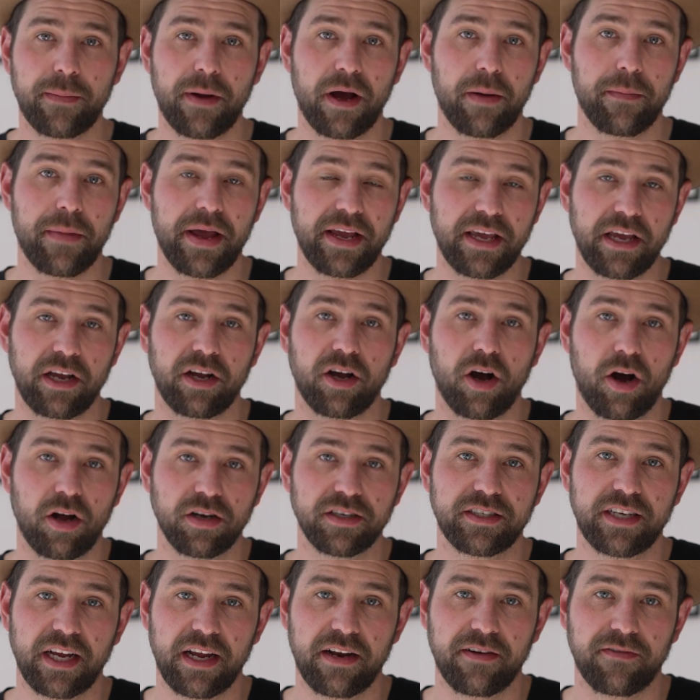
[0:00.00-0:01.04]
about making
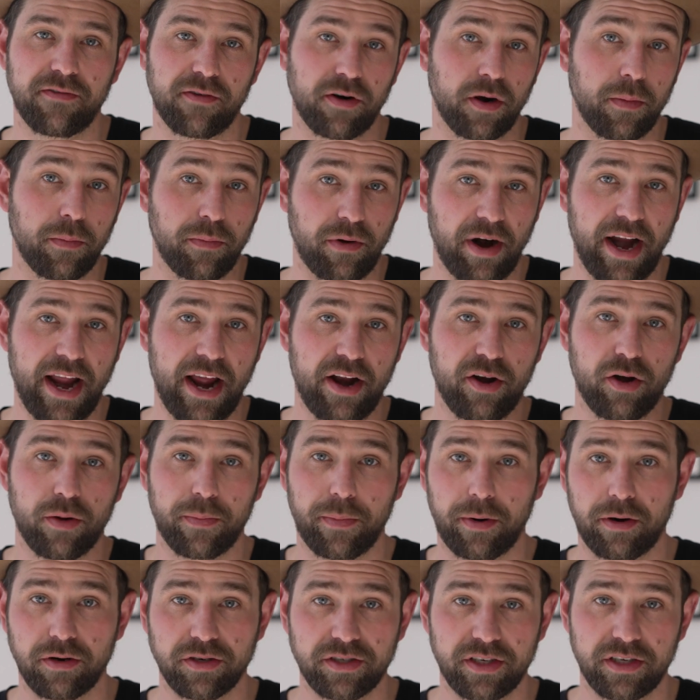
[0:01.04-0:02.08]
content for a brand or
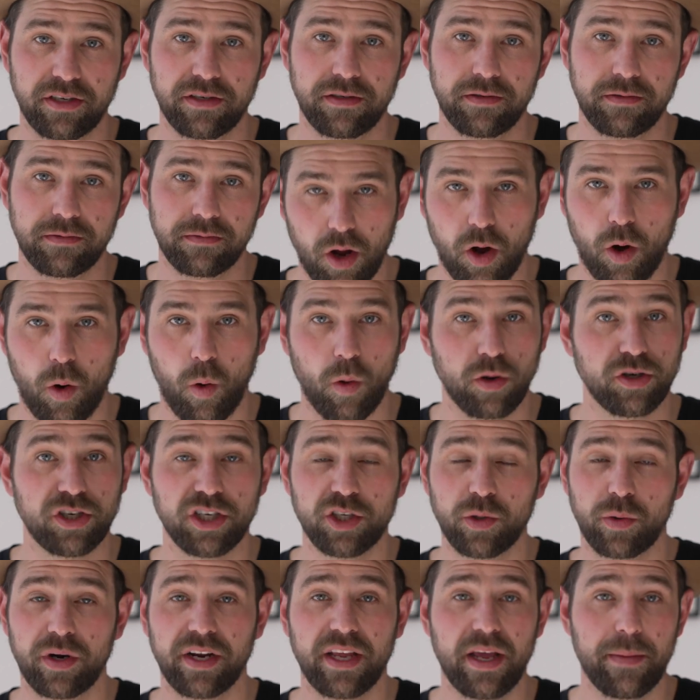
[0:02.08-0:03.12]
person, or
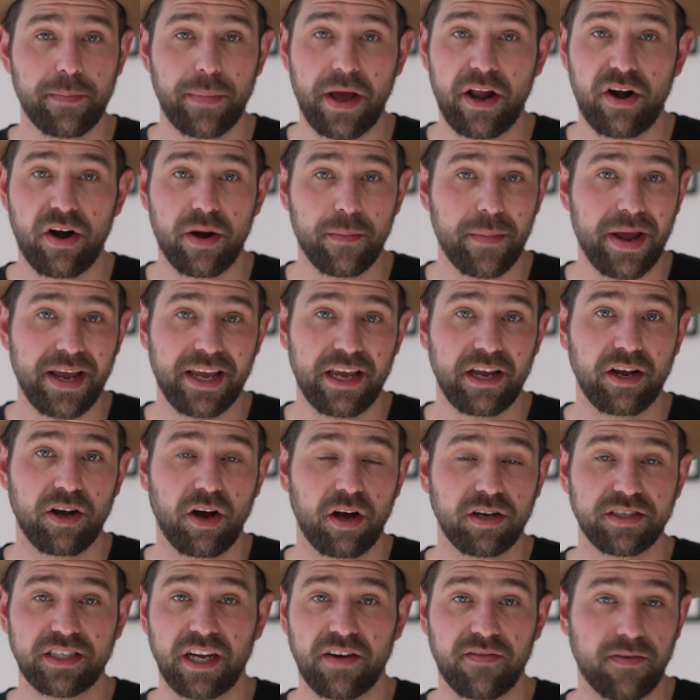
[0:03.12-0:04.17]
just want to get better at making
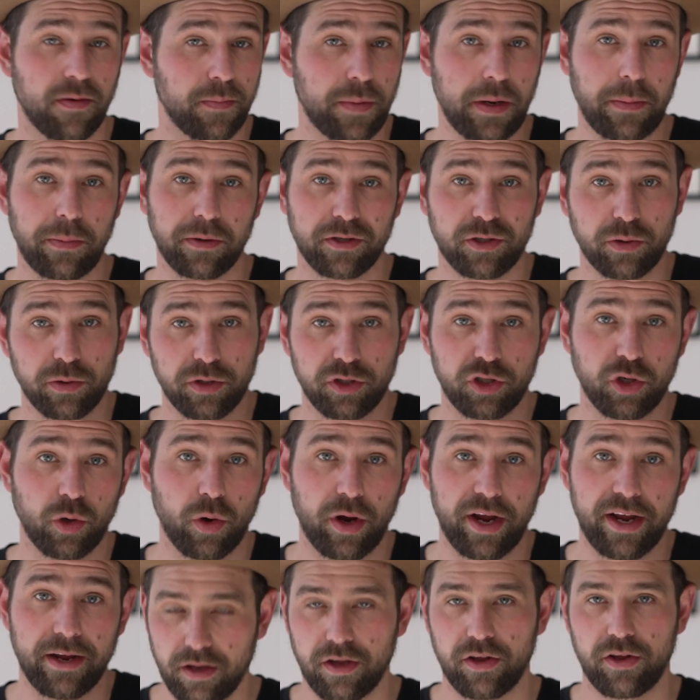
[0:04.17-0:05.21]
content for people to
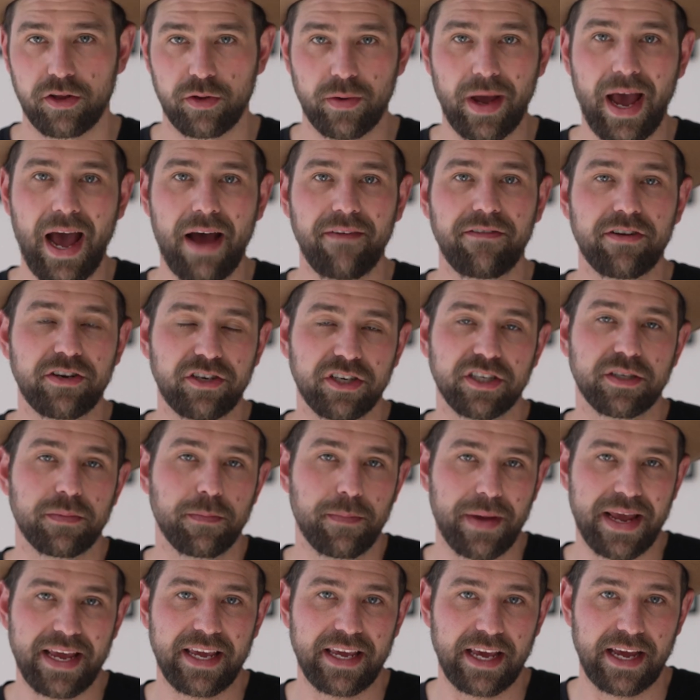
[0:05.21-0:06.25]
enjoy, you have to just
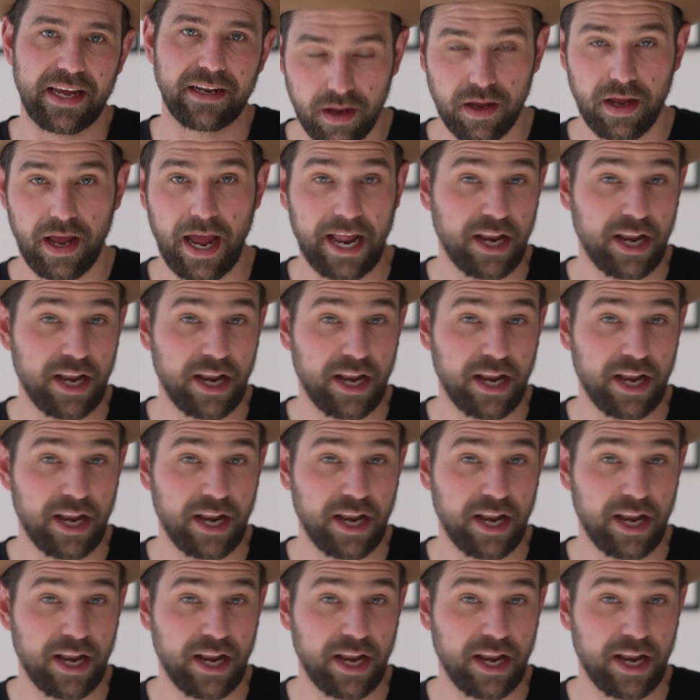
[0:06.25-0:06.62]
make it.